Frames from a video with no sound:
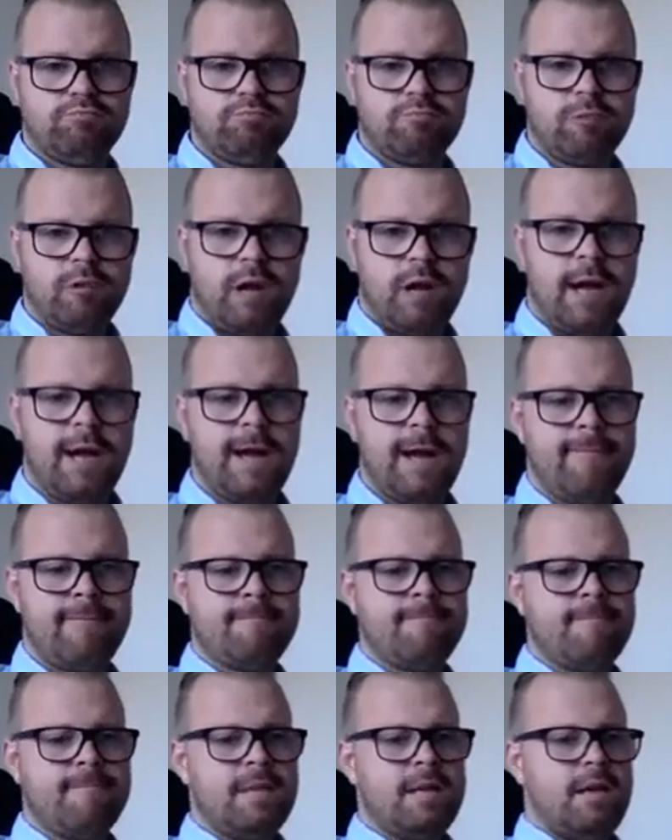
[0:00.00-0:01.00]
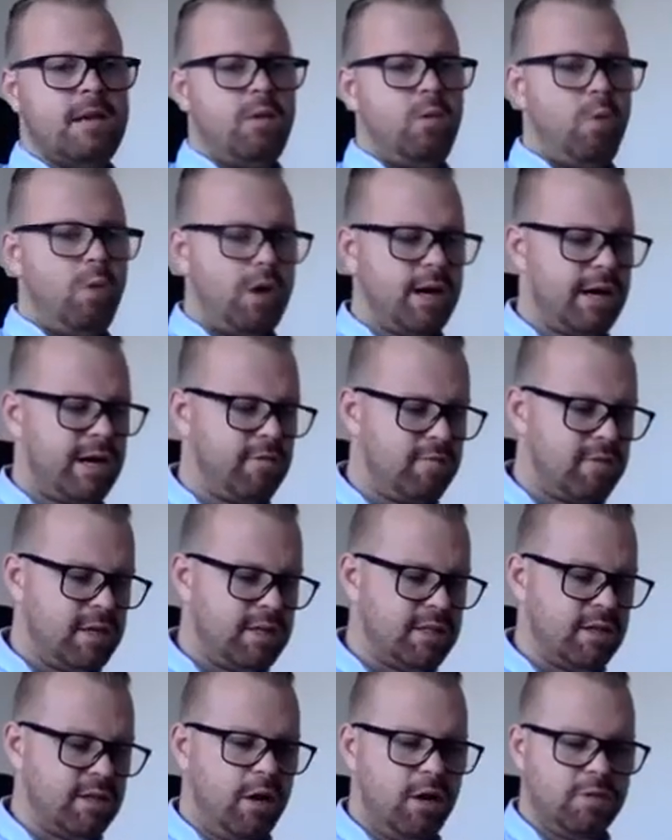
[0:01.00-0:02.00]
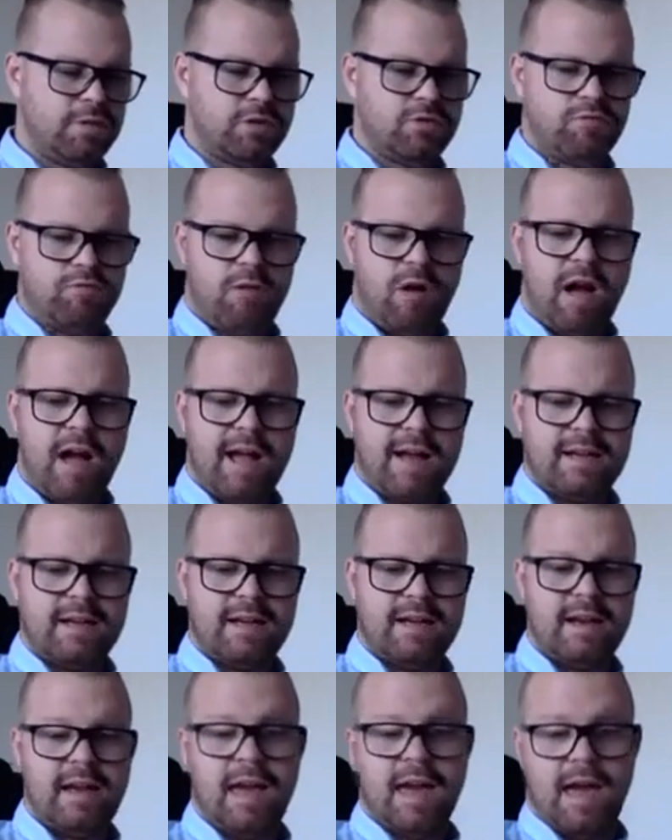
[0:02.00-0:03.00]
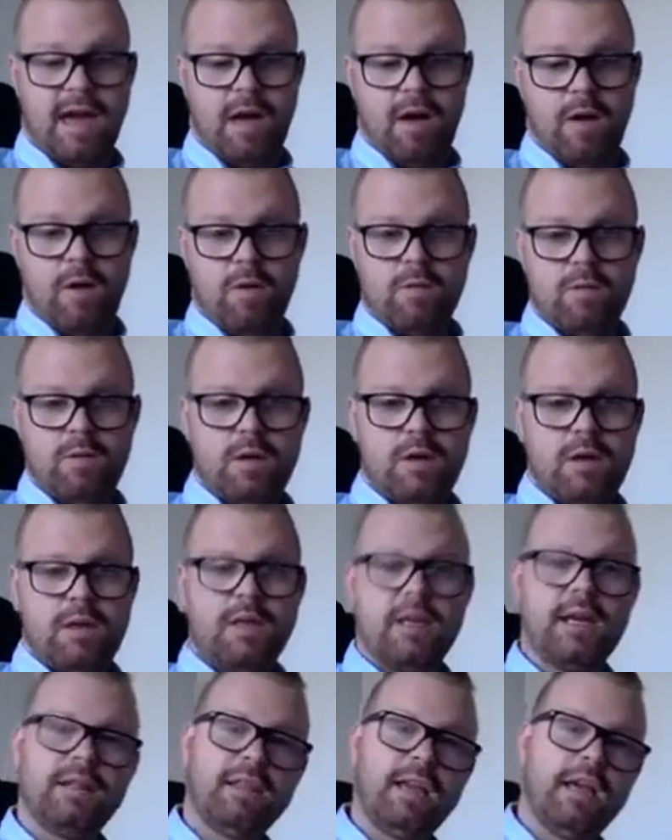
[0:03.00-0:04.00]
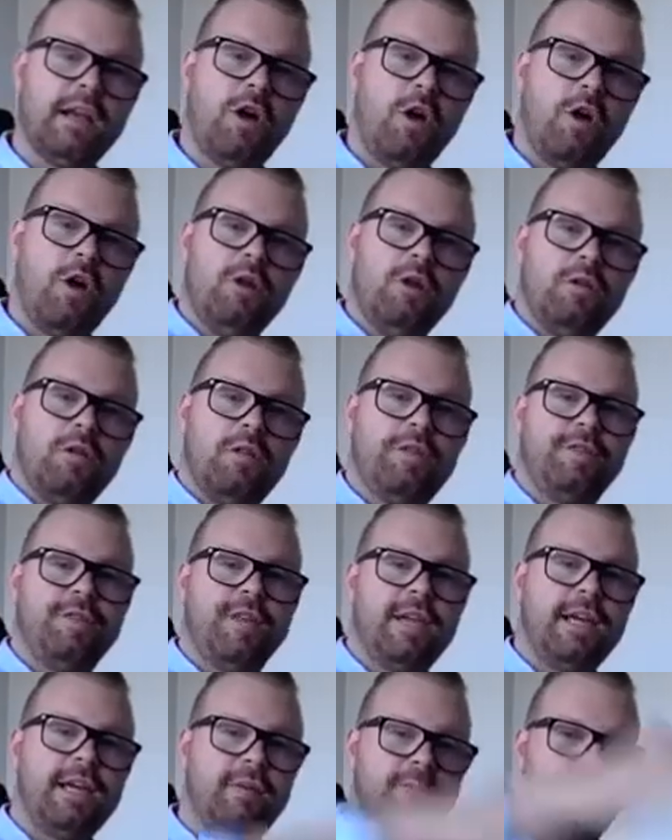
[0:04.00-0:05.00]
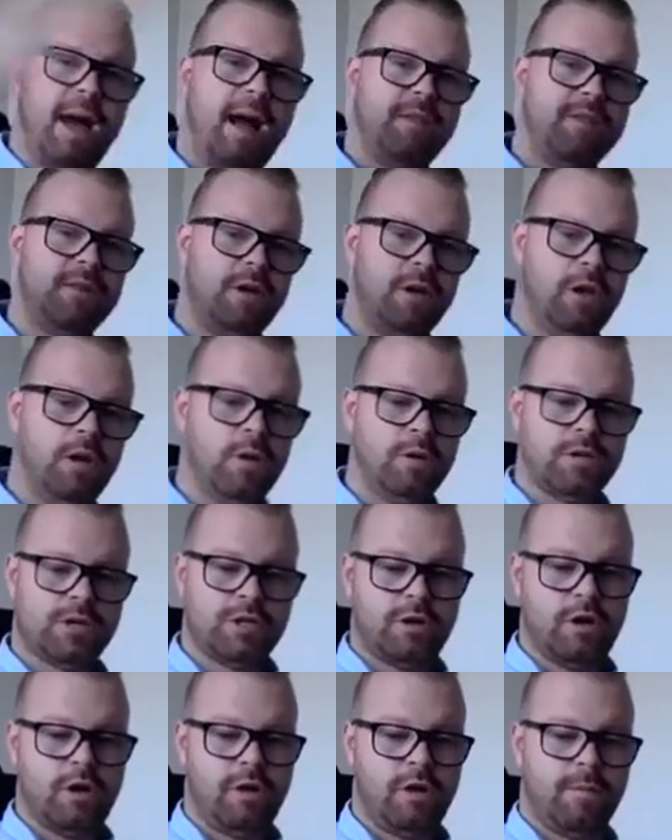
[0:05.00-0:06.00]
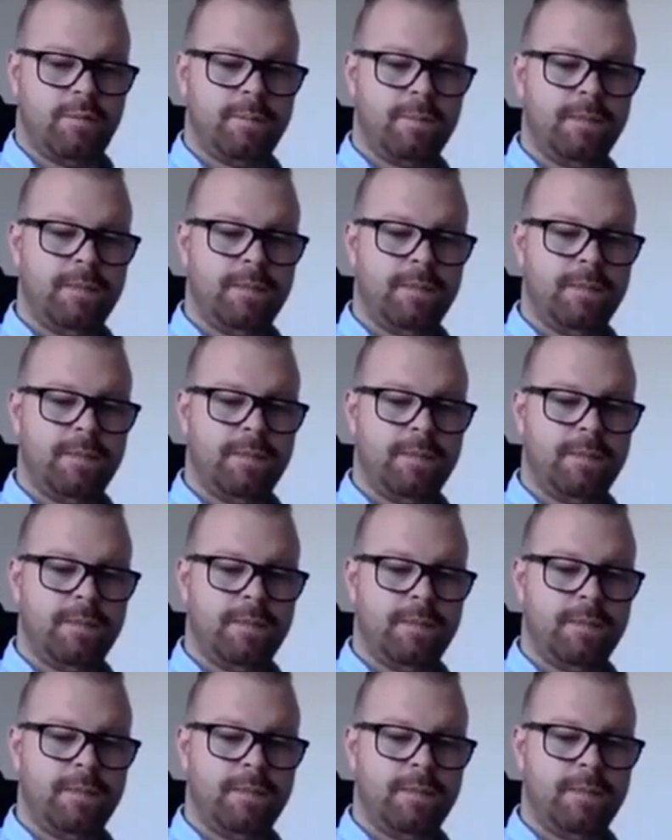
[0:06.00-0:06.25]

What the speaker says: right? Wanting results right now. yet they don't think about the long term.